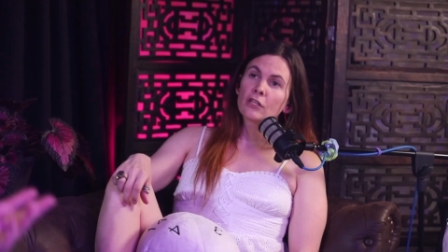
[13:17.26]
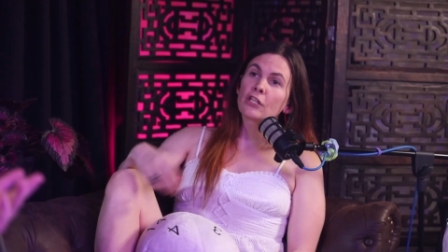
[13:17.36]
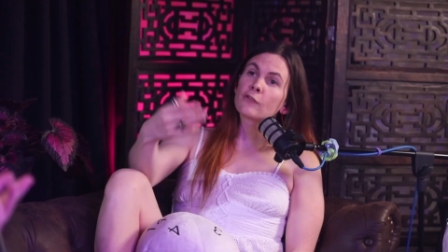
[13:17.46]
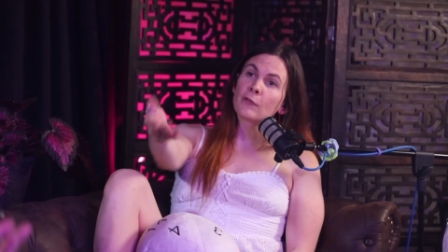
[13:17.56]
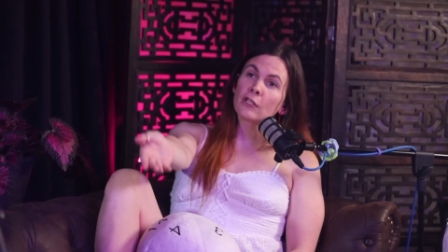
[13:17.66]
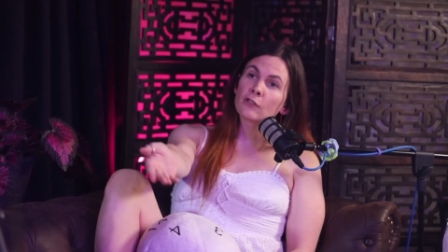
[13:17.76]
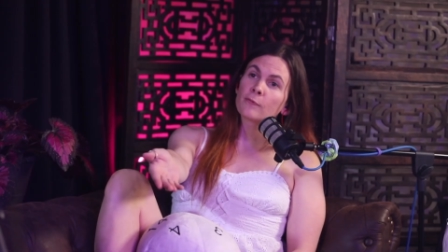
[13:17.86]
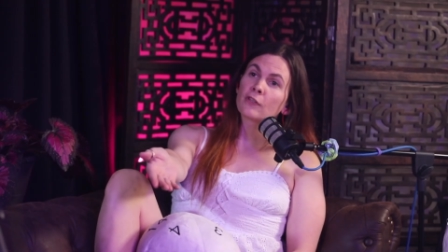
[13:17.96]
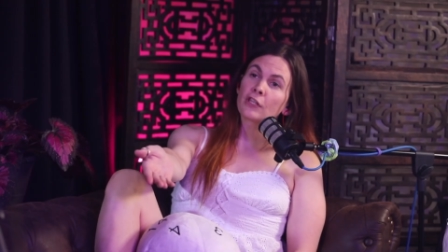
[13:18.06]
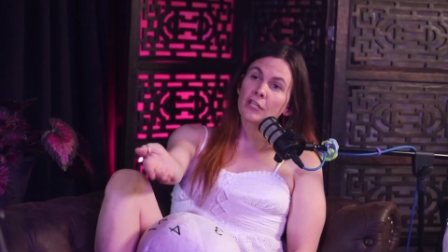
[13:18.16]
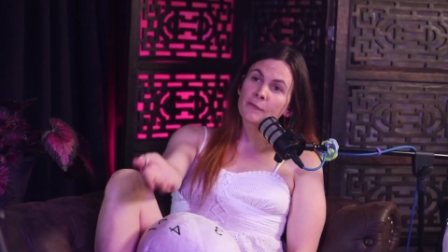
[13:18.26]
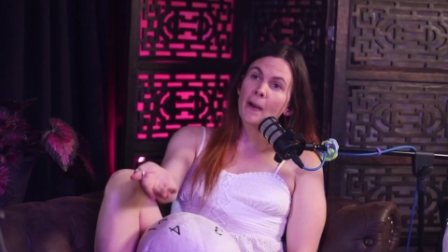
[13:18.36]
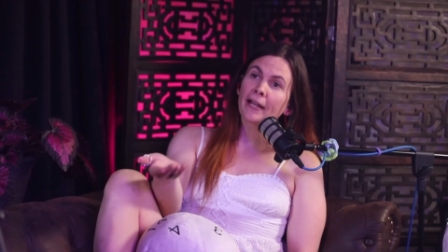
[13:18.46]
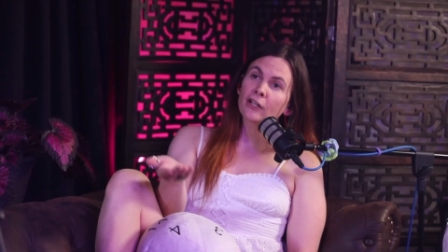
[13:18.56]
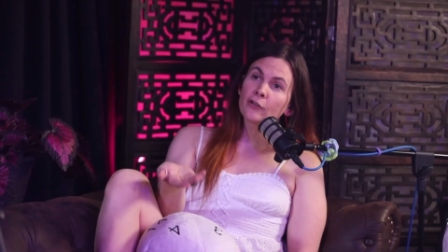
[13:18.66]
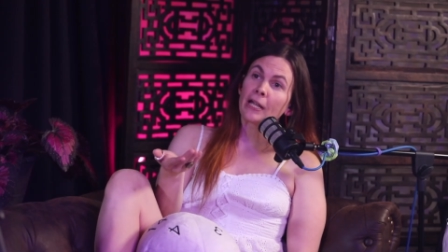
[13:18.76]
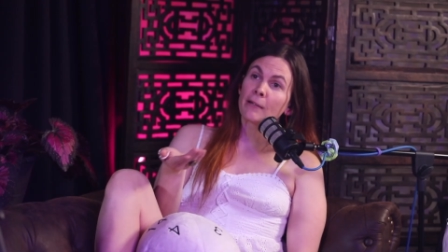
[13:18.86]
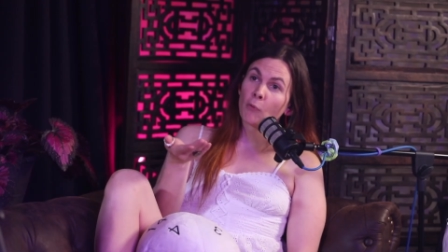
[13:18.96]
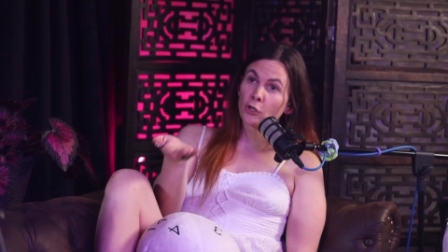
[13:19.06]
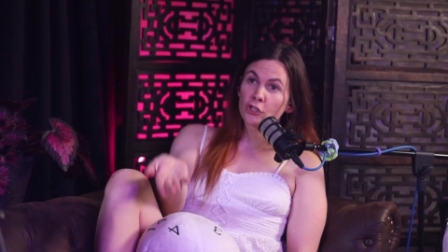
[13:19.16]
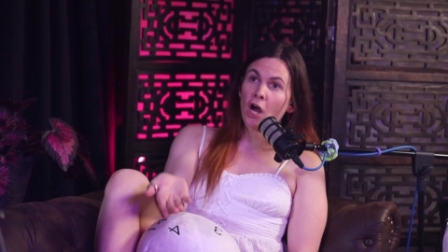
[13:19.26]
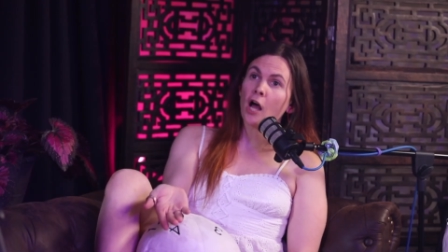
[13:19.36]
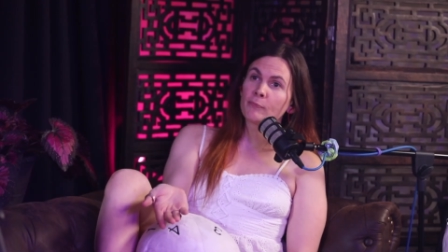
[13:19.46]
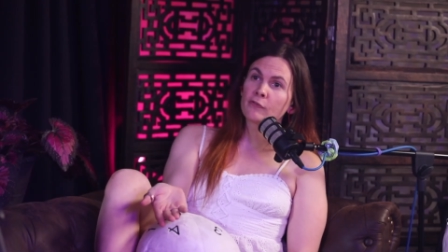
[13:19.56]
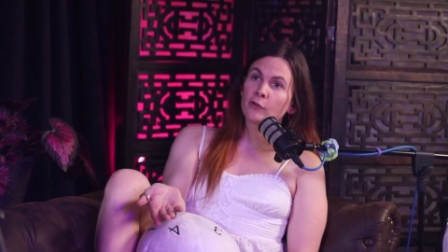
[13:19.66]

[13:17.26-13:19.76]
this, it's like this, that. This might create more jobs for